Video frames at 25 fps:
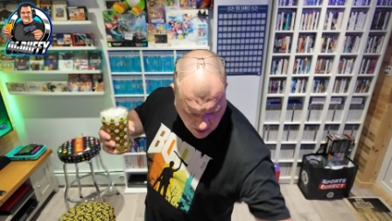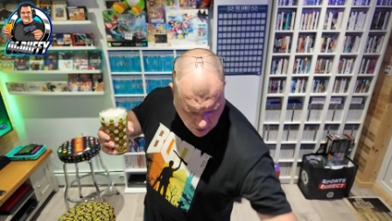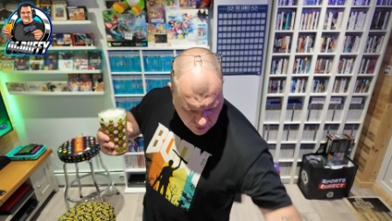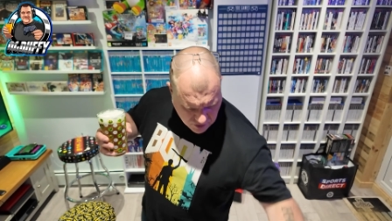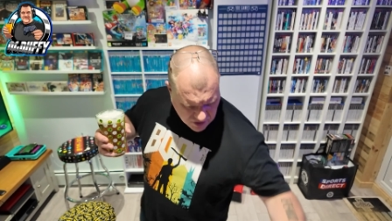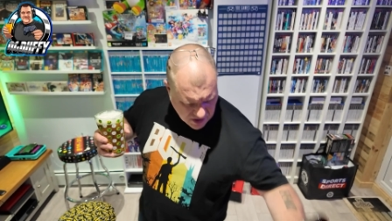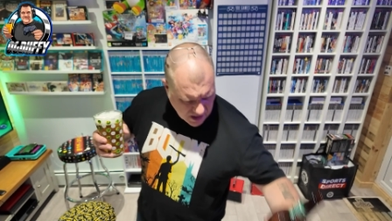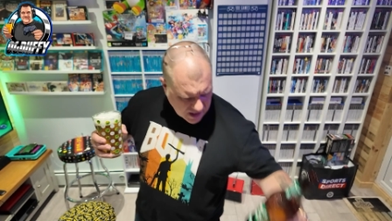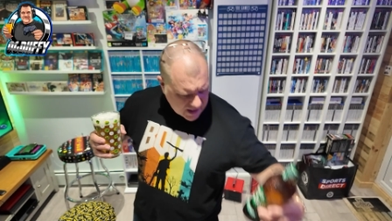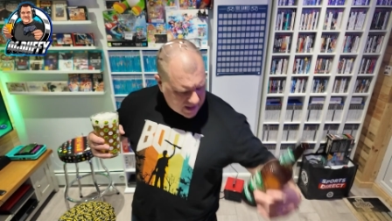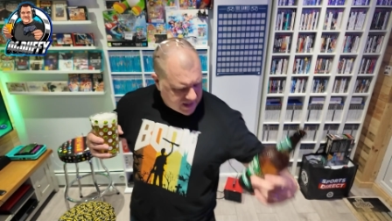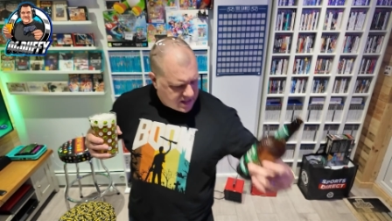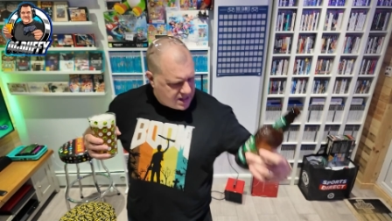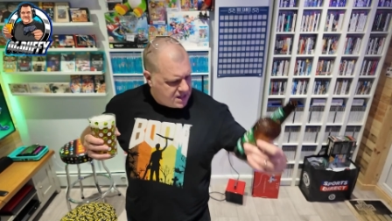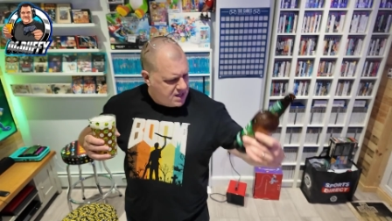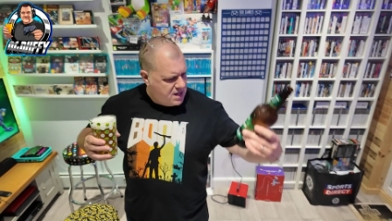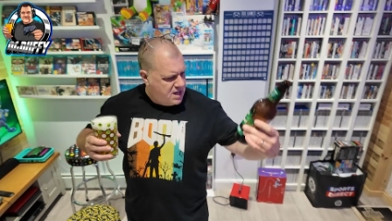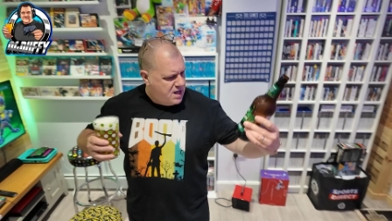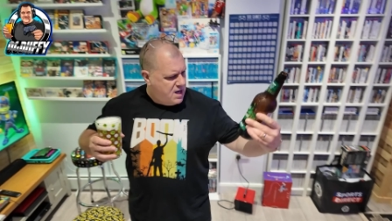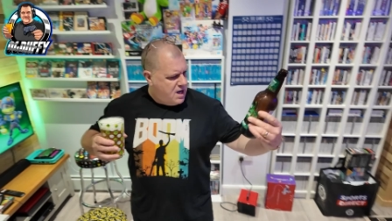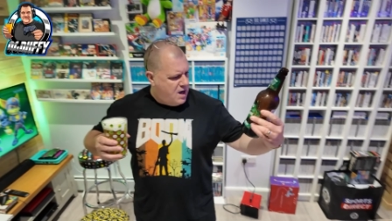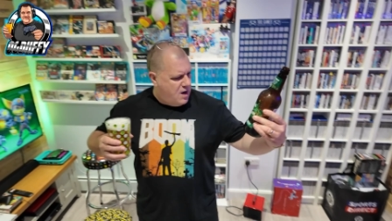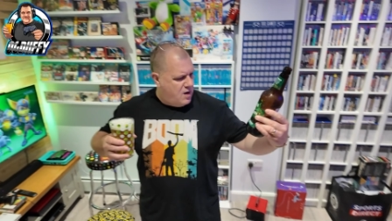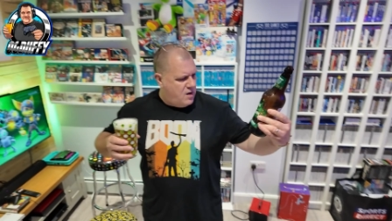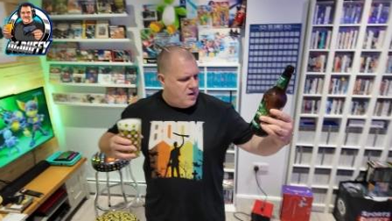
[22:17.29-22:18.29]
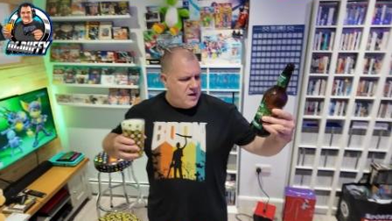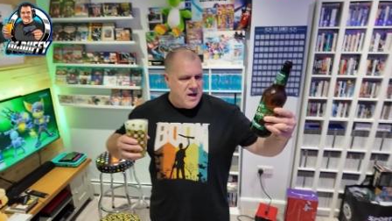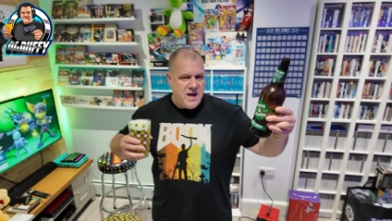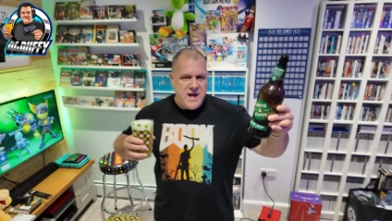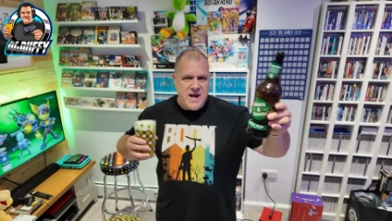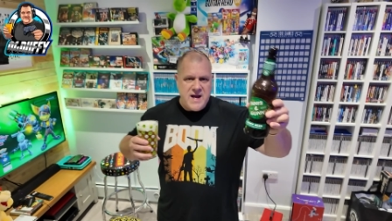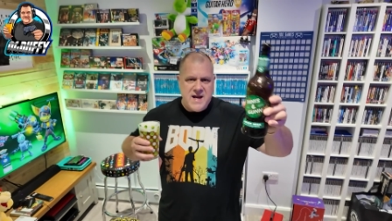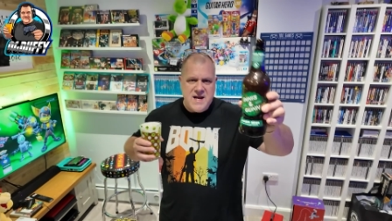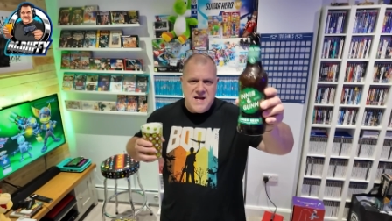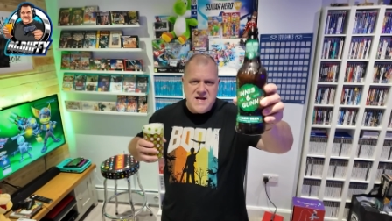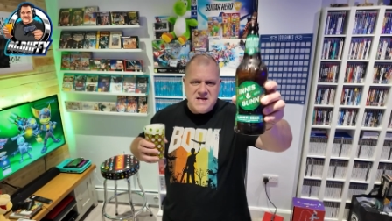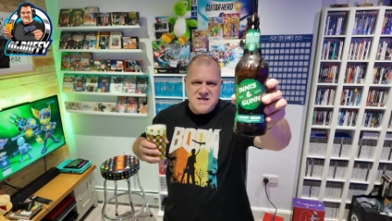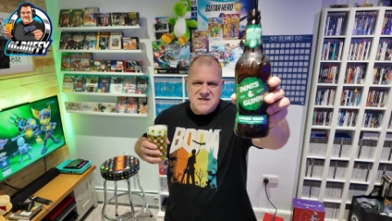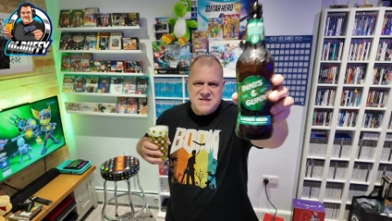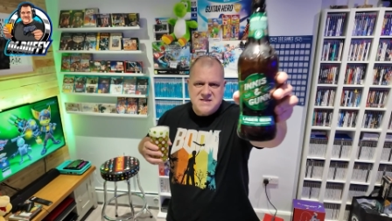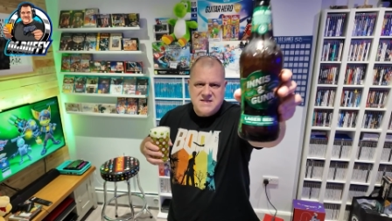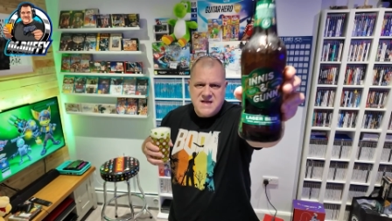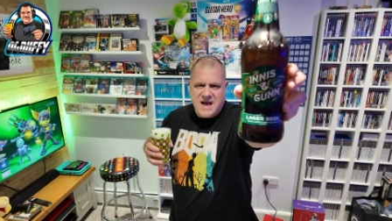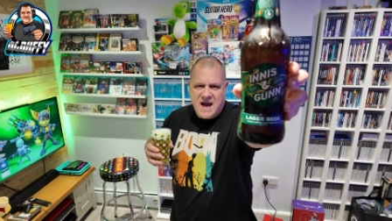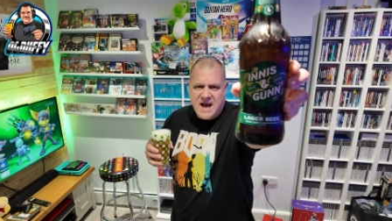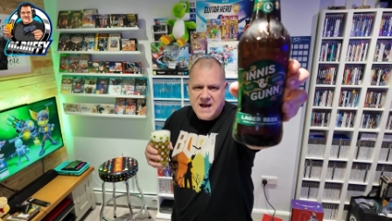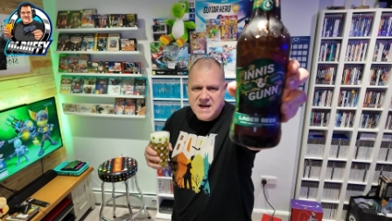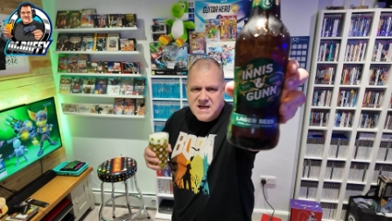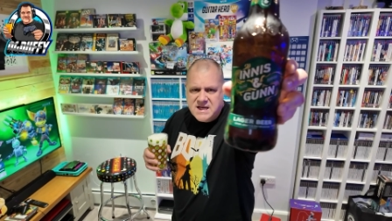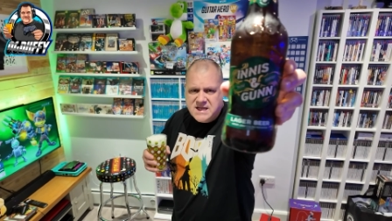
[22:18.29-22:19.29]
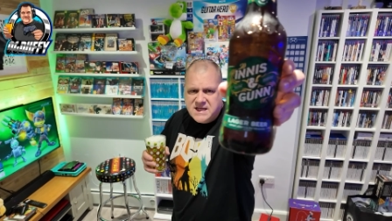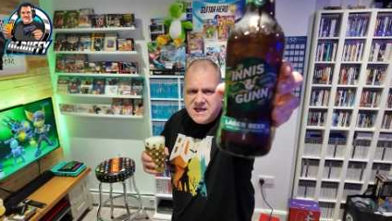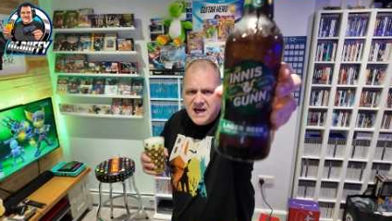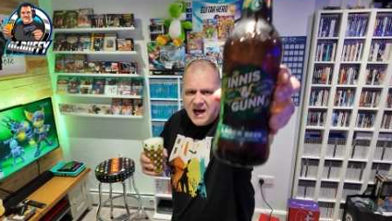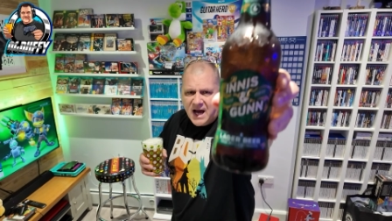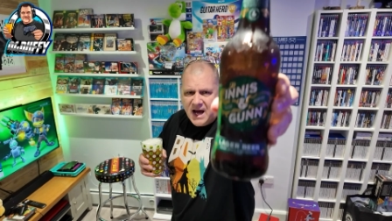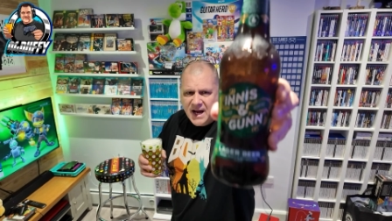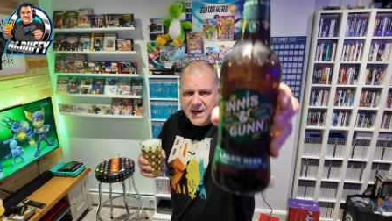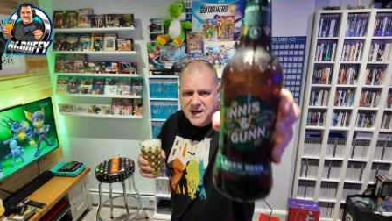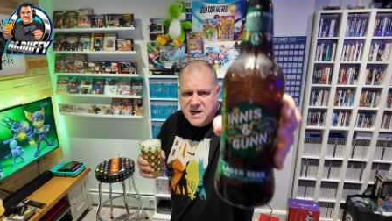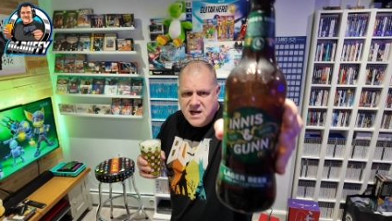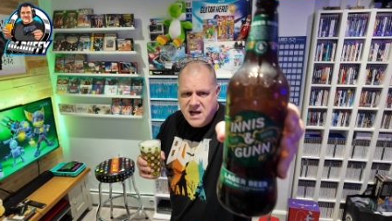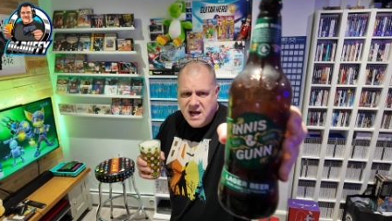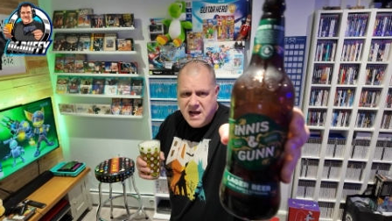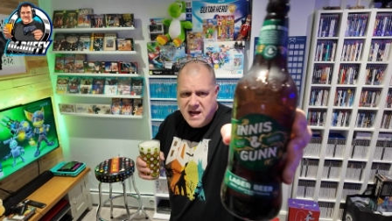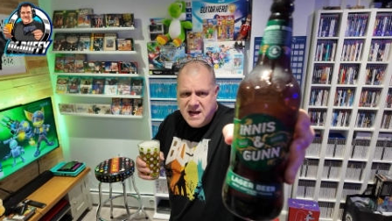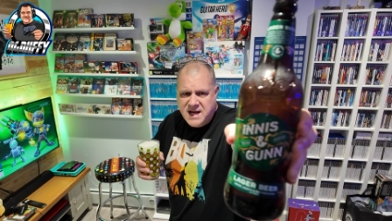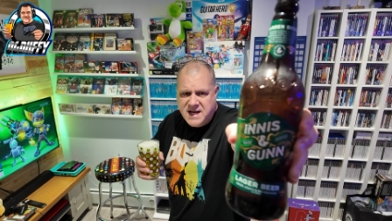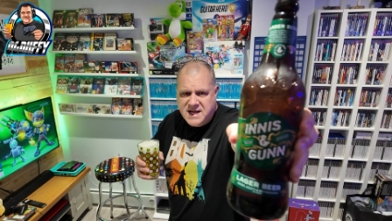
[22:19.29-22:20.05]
okay? Innis and Gun.